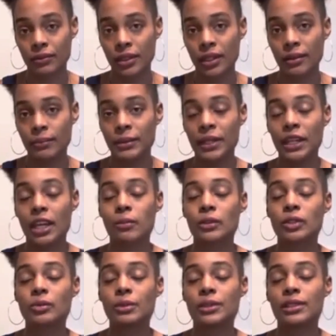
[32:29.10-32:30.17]
Being able
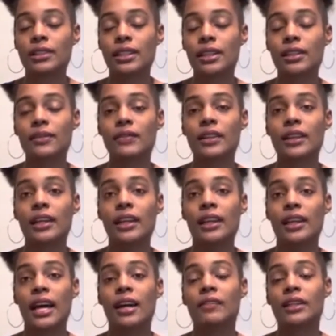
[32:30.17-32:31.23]
to perceive and
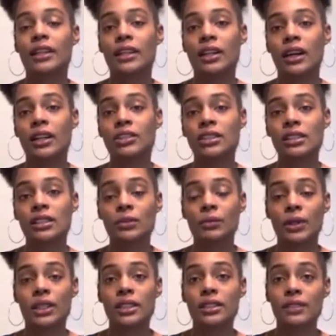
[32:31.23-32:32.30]
having the conscious
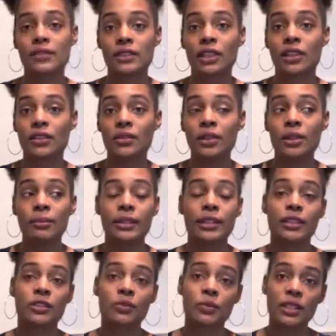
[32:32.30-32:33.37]
awareness of self.
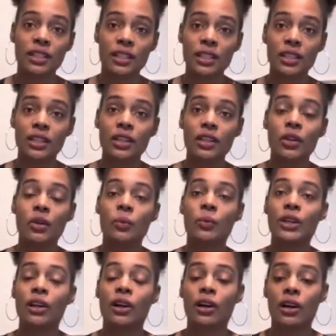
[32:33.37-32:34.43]
Because really,
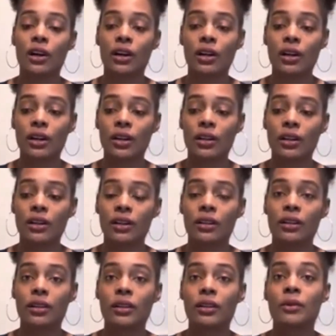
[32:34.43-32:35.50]
we all
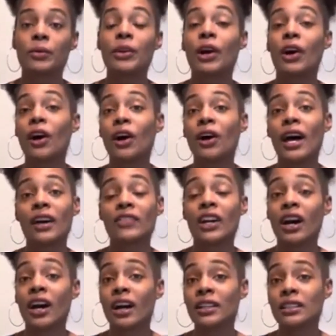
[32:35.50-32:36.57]
have
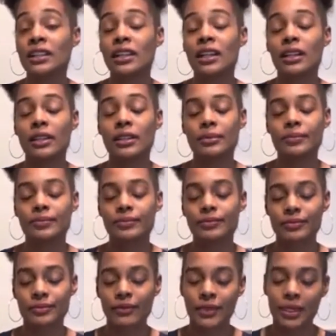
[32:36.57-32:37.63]

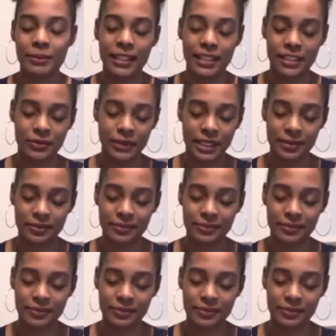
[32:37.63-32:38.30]
let me get this right.